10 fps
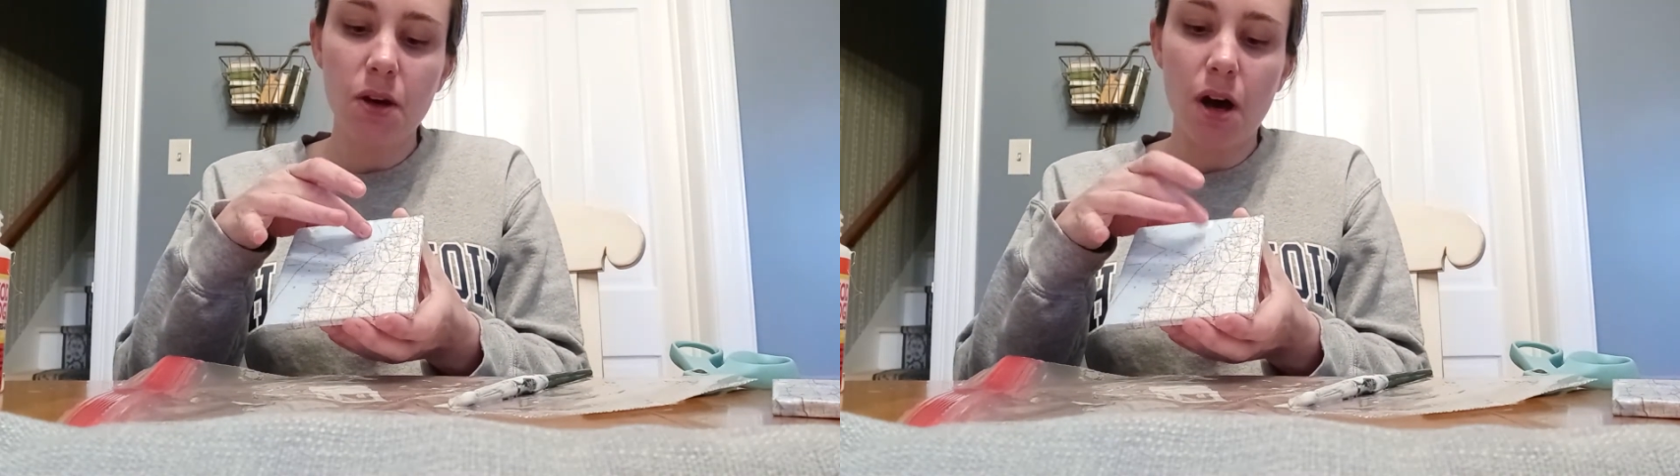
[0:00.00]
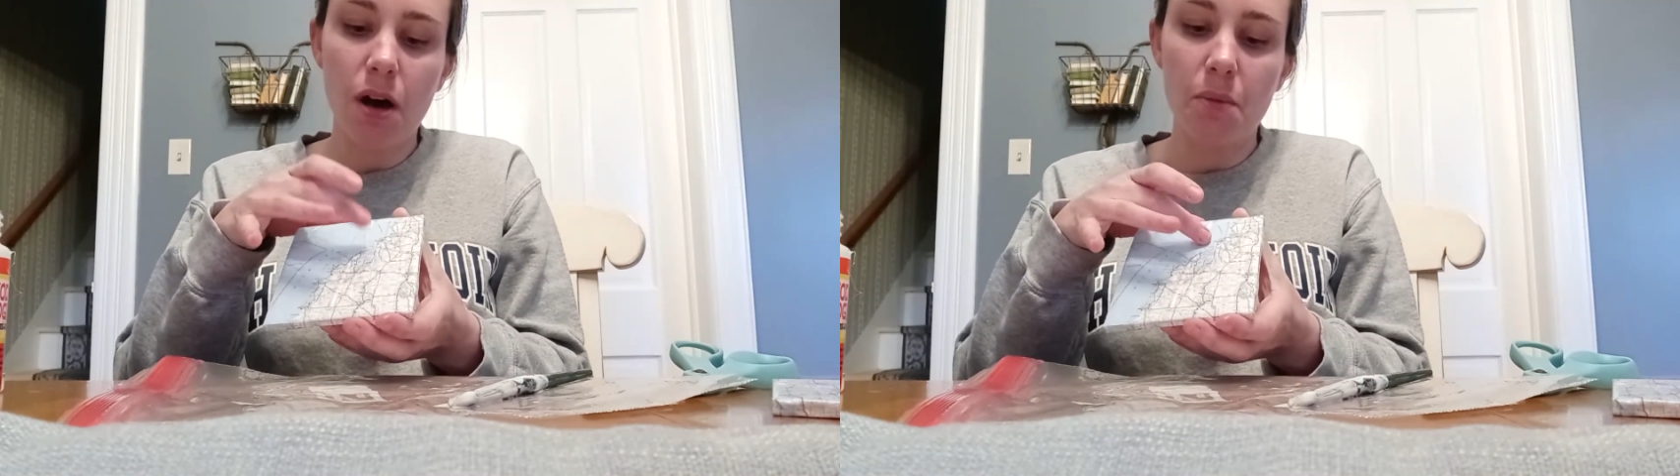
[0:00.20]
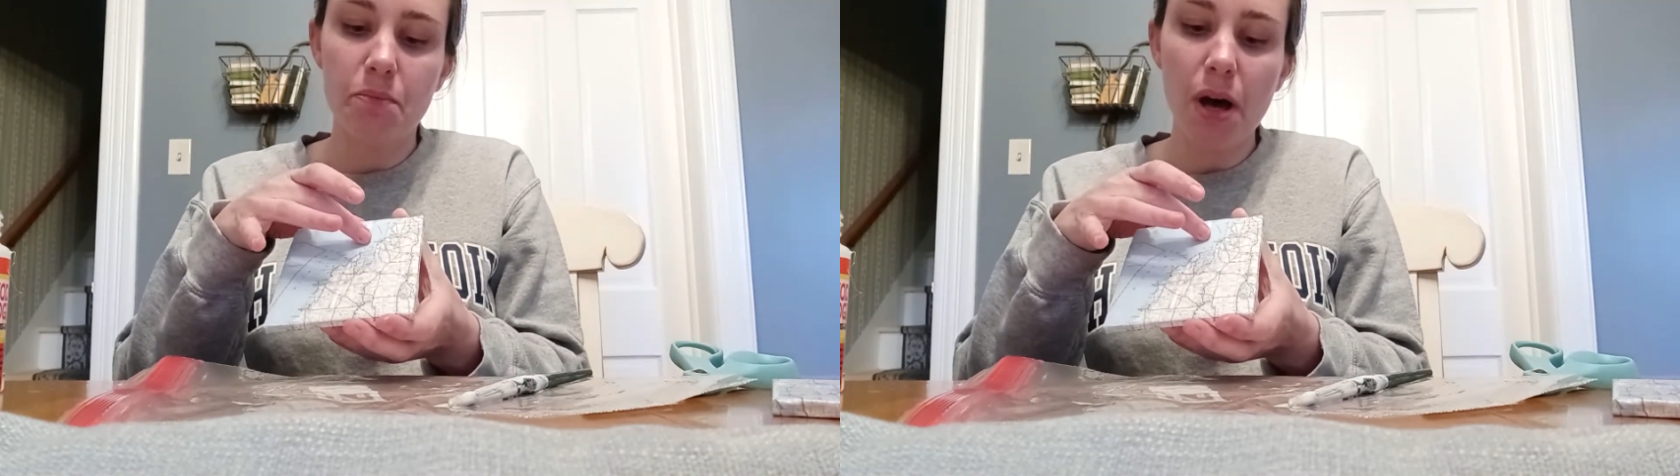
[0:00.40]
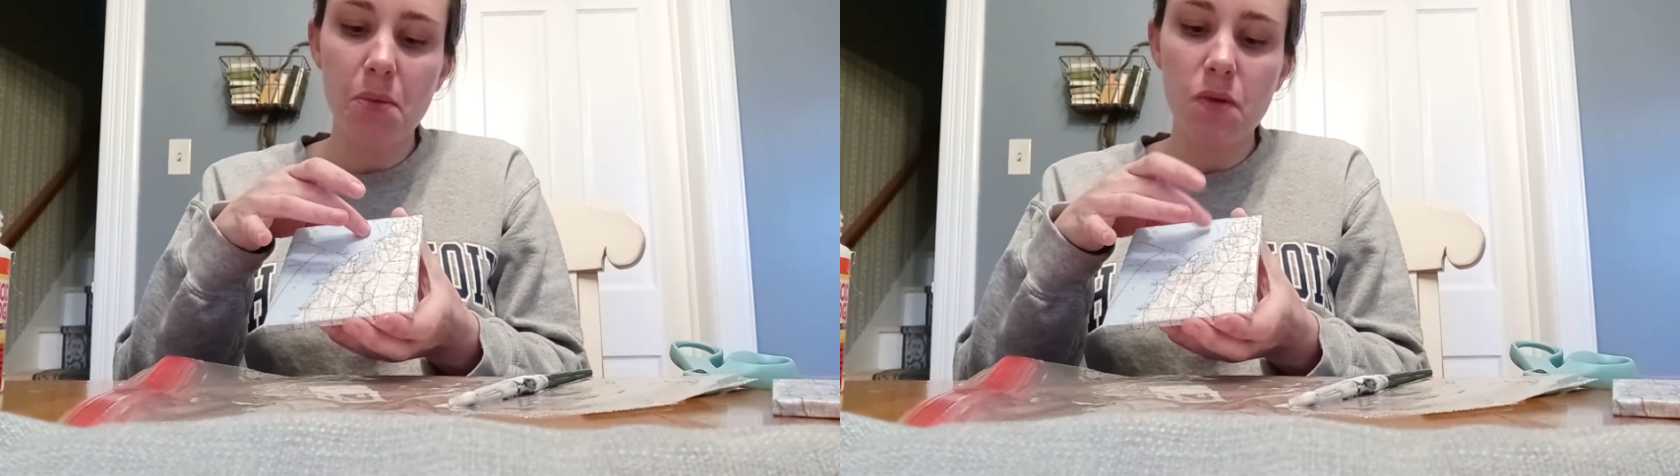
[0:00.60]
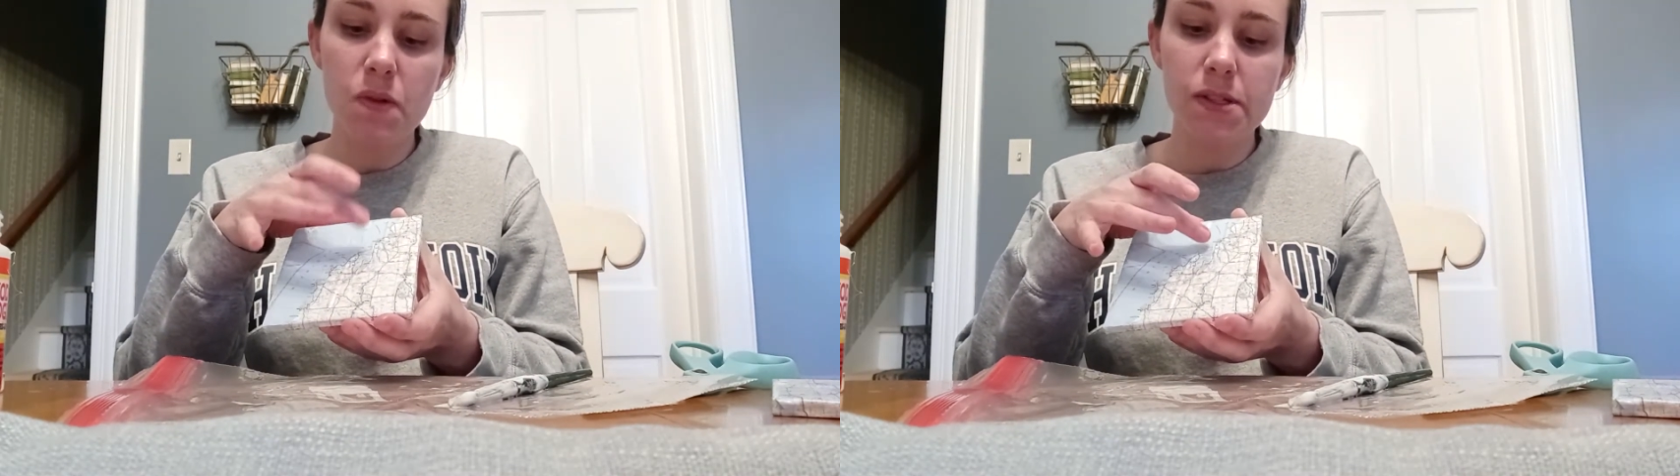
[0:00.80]

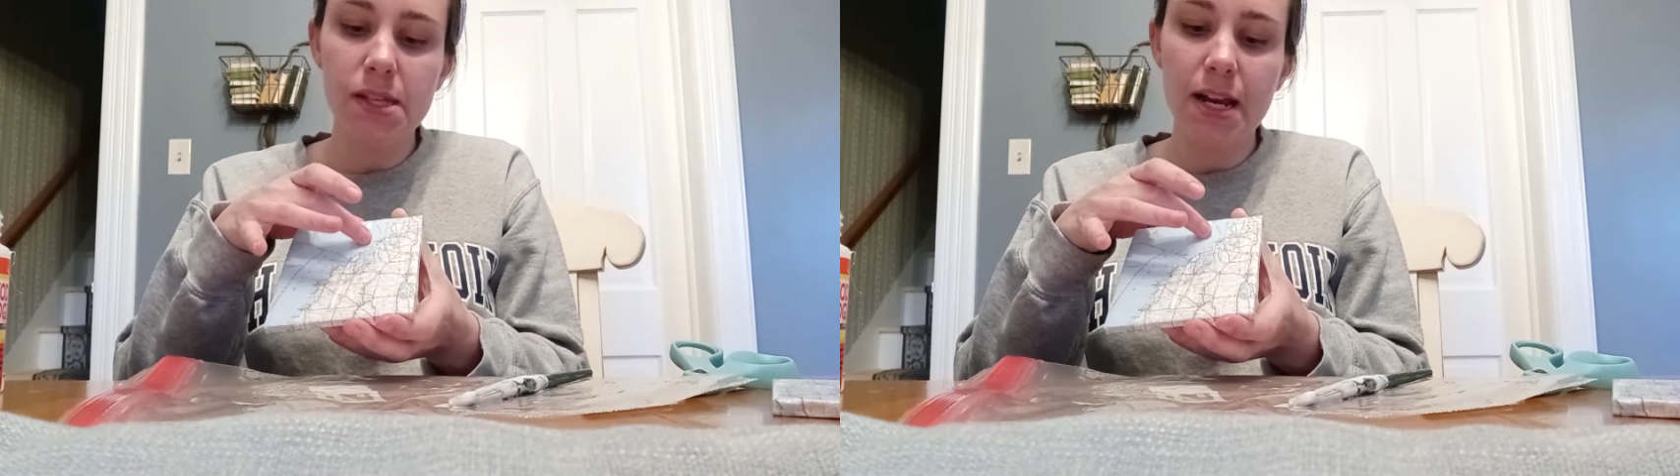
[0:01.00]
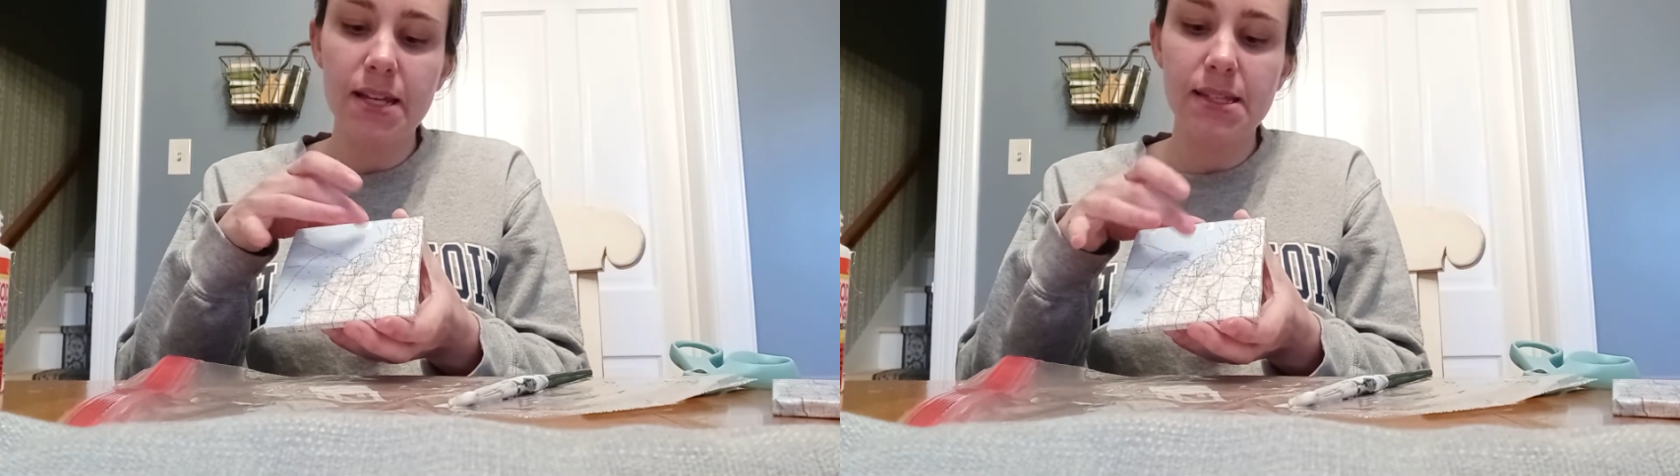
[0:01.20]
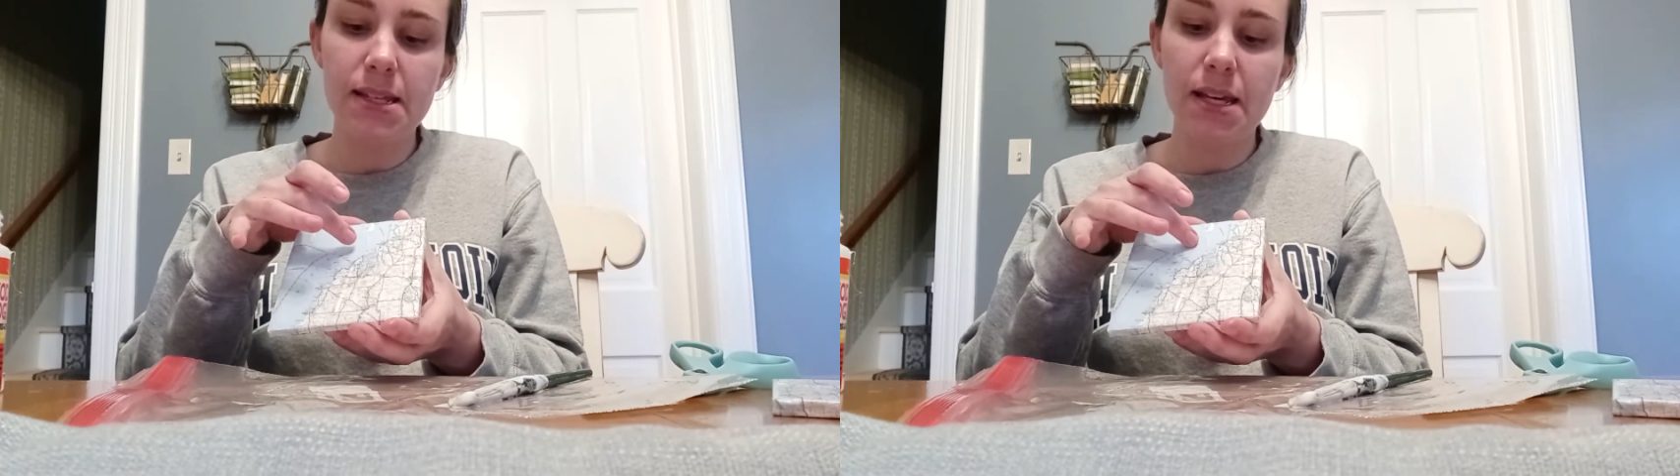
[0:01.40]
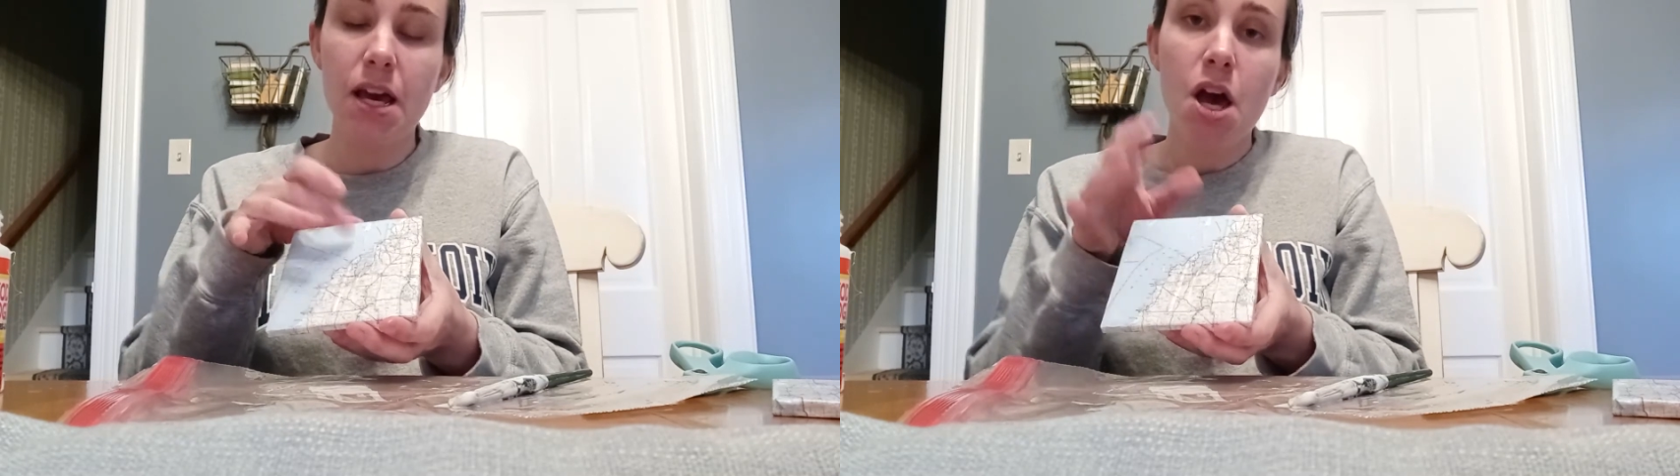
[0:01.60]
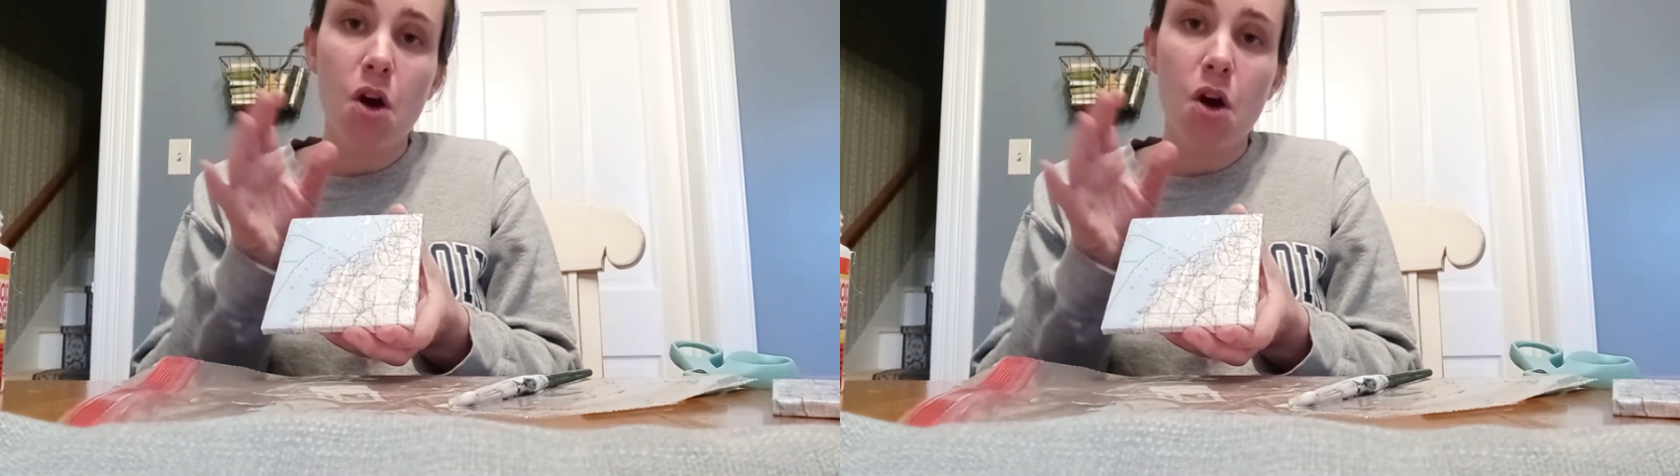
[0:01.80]
bubbles that I see.